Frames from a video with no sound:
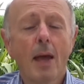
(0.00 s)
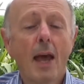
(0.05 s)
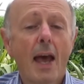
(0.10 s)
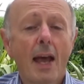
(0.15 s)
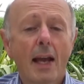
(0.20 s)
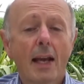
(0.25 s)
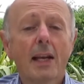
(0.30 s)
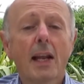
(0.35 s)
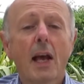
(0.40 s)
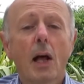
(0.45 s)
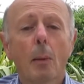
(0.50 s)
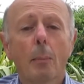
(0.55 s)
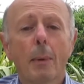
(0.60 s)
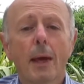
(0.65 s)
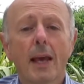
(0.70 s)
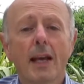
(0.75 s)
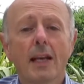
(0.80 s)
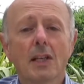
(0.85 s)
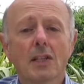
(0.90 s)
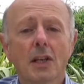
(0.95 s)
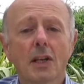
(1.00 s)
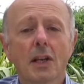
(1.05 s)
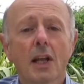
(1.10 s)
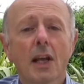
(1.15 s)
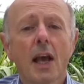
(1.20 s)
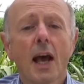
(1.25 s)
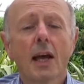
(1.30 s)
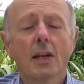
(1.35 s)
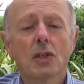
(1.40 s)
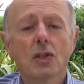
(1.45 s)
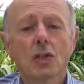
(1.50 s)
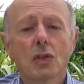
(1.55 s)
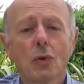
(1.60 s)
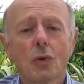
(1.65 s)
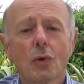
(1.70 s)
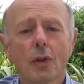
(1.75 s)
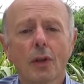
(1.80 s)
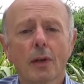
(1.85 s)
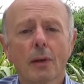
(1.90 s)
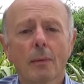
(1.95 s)
It can help ease it and
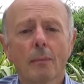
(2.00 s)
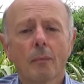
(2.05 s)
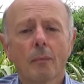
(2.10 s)
soothe it.